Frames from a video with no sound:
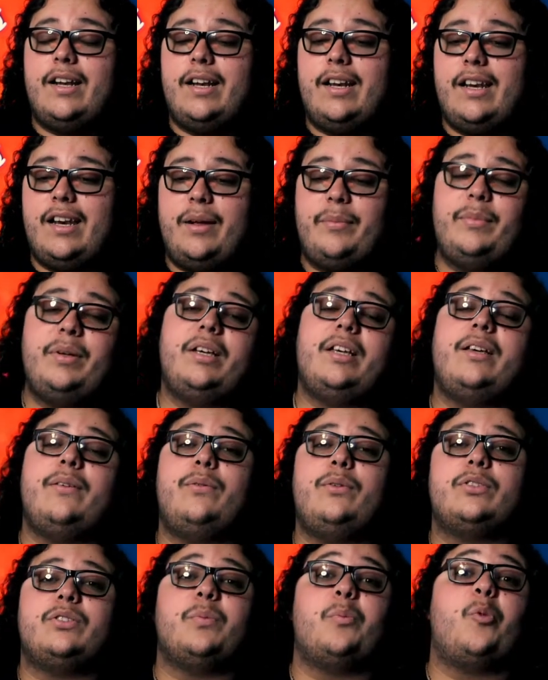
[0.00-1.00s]
Let me give
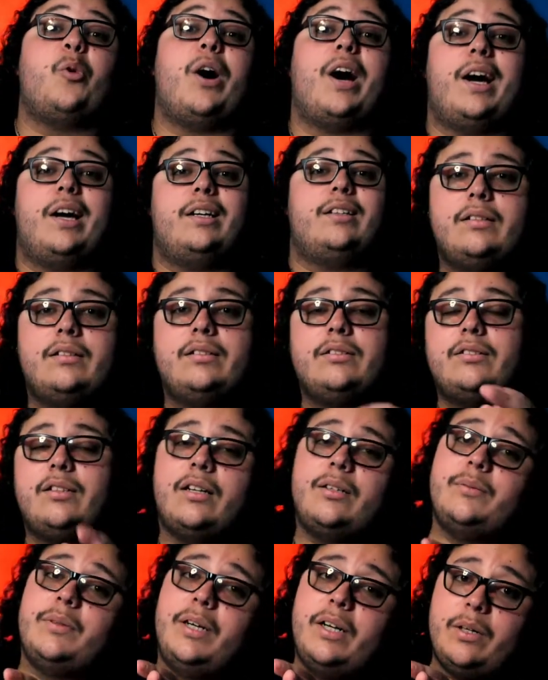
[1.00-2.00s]
you some whys.
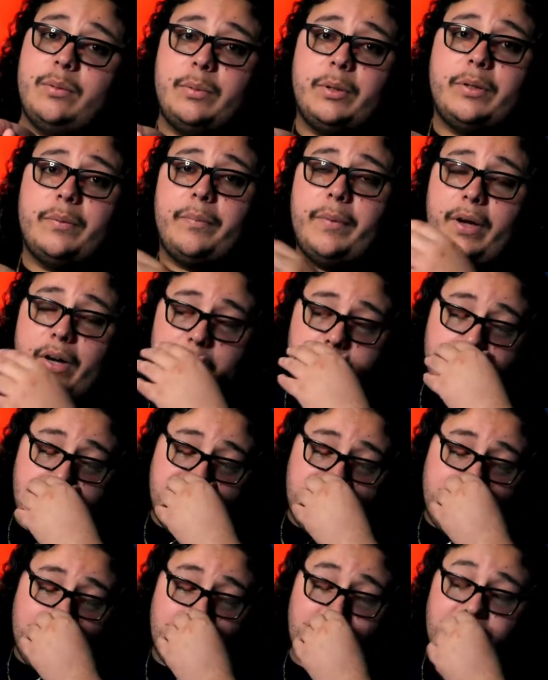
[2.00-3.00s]
Starting with Hellboy.
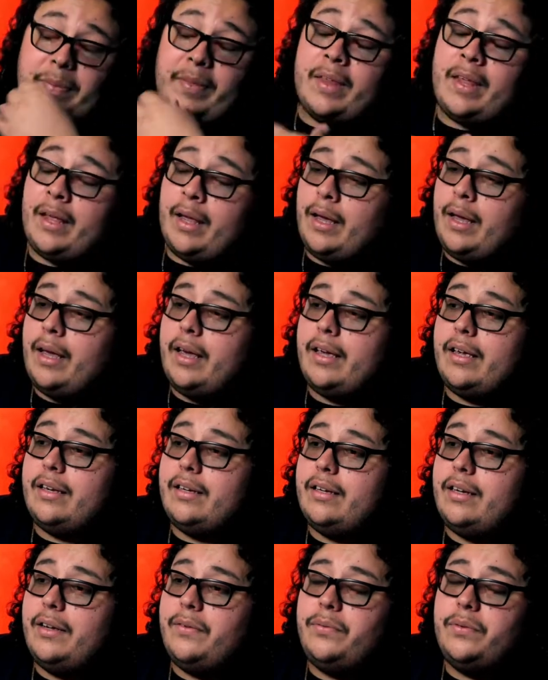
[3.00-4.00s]
Hellboy,
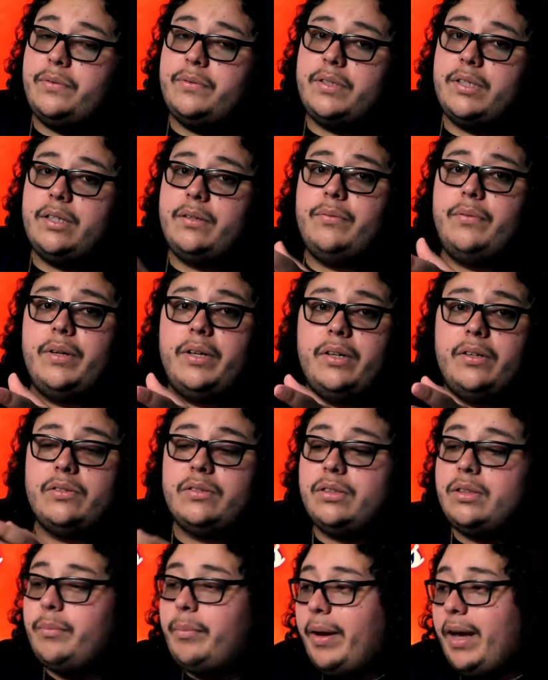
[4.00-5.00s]
and if you've seen videos
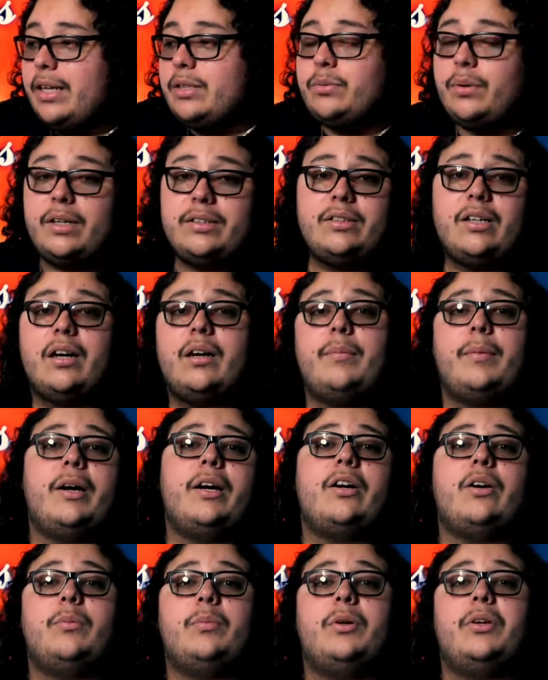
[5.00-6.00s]
in the past where I talk about
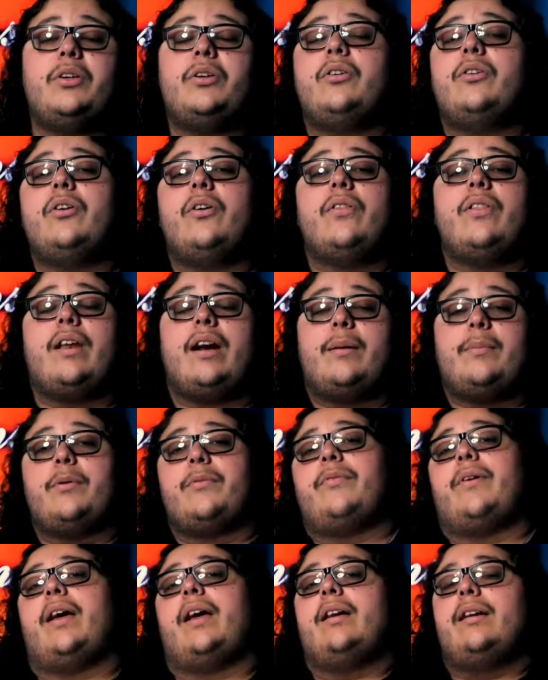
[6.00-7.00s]
Hellboy, you know that I'm a
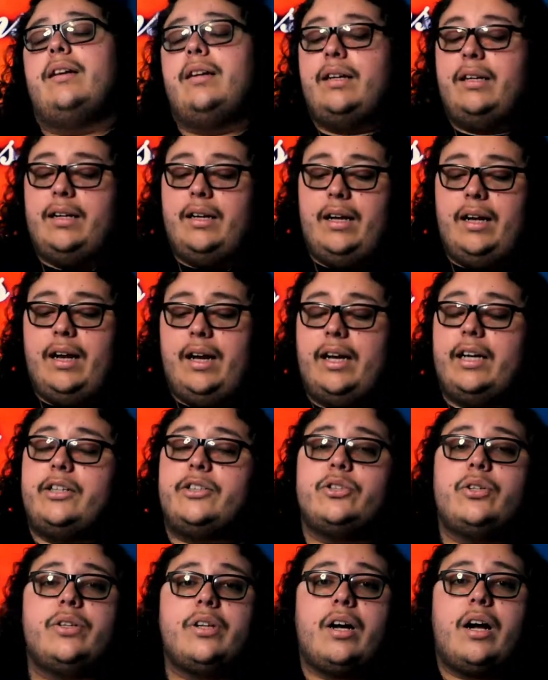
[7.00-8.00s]
fan. I
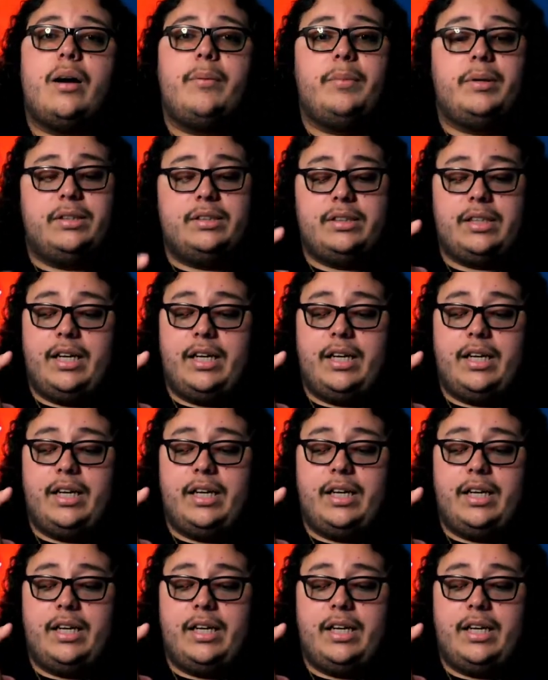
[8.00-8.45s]
enjoy the comics.